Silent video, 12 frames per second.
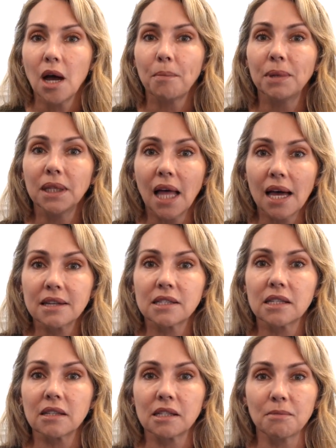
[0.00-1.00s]

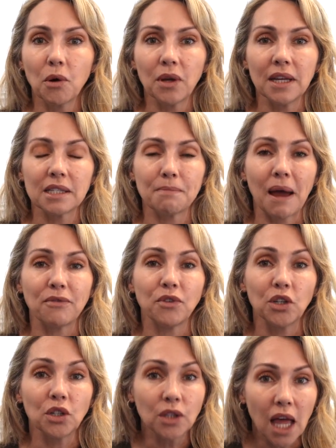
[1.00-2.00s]
Plus, smoking is bad
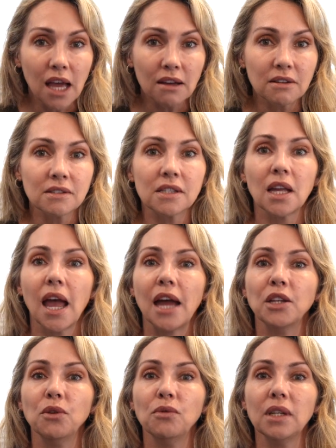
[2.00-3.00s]
for your lungs
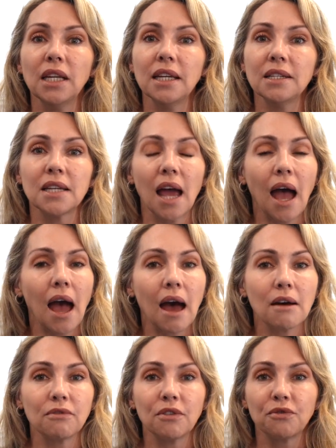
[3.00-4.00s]
and you need to
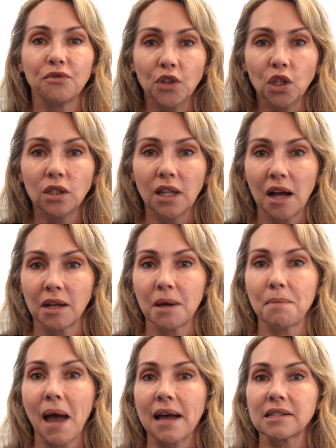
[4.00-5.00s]
have full lung
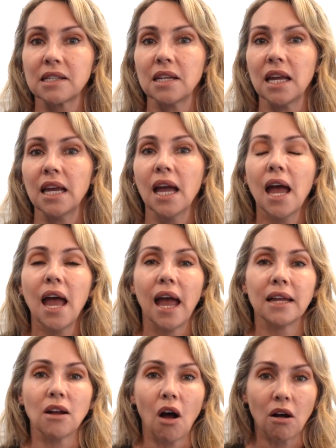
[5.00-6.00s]
capacity
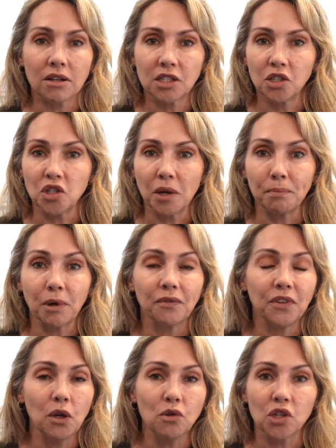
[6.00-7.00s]
and oxygen
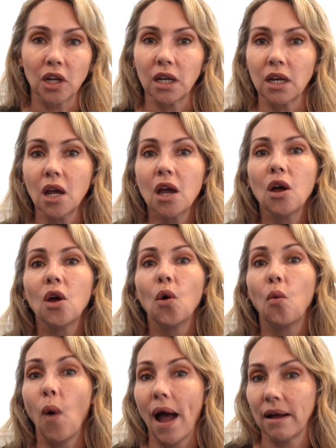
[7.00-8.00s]
perfusion
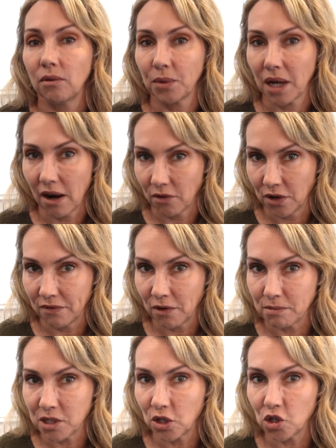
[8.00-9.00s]
while recovering
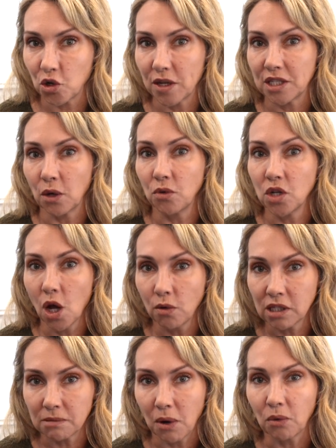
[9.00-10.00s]
from surgery. So no
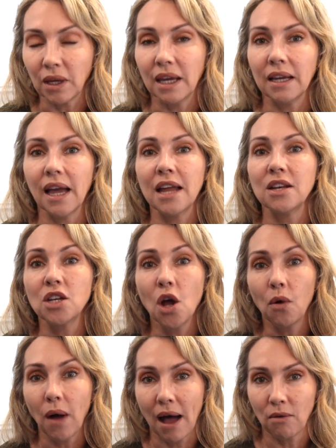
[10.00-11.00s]
smoking and
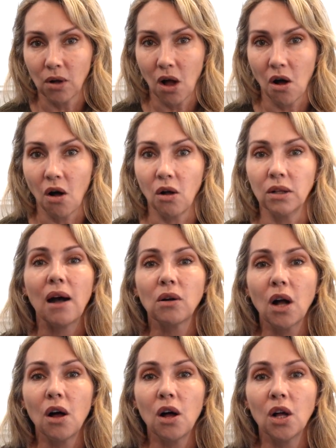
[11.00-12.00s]
no alcohol.
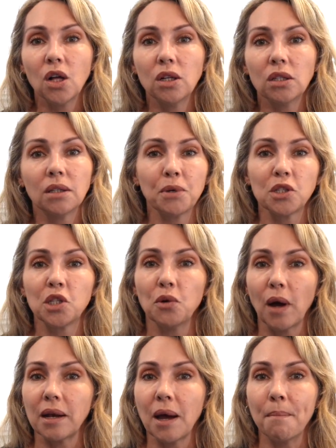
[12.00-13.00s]
Alcohol puts
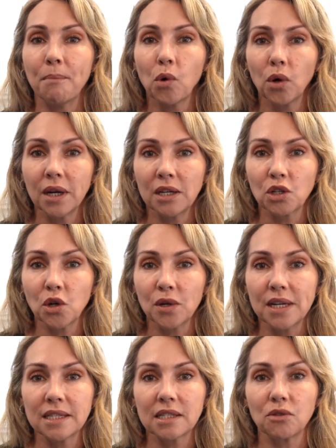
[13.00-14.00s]
you at a more
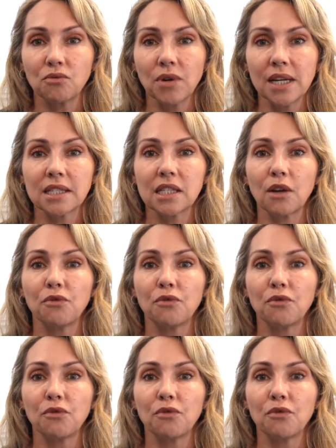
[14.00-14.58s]
increased risk